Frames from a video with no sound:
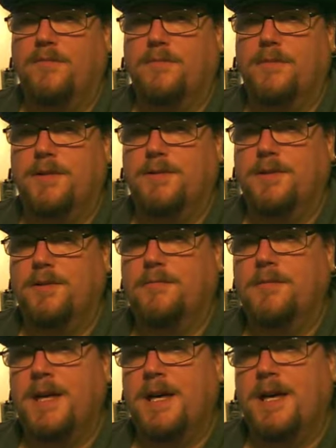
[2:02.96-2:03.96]
from YouTube,
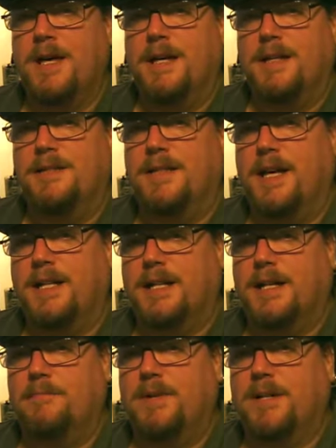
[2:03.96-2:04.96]
that
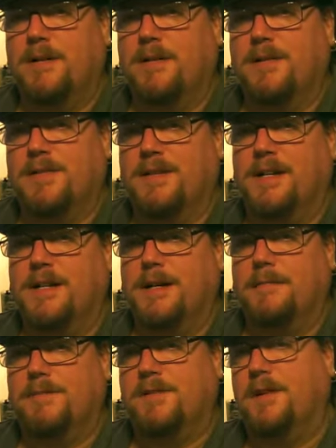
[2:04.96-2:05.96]
I better sign
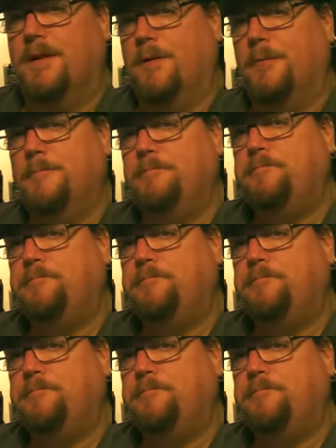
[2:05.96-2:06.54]
up. So